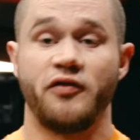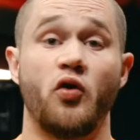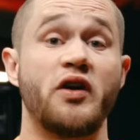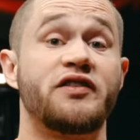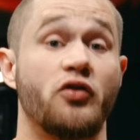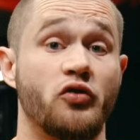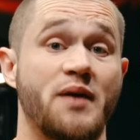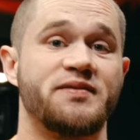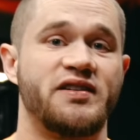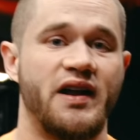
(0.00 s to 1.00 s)
40 total
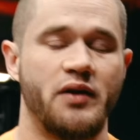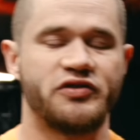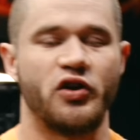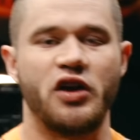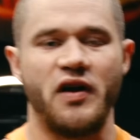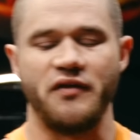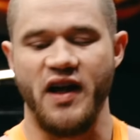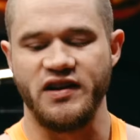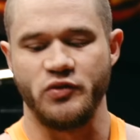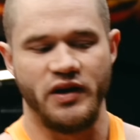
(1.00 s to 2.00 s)
reps today. It was 35
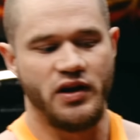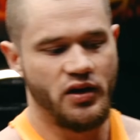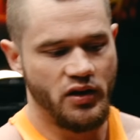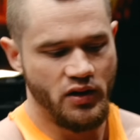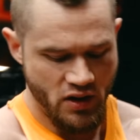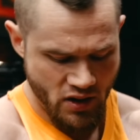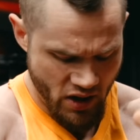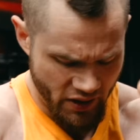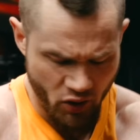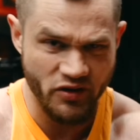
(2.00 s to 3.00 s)
last week.
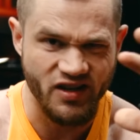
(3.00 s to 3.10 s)
I knew it was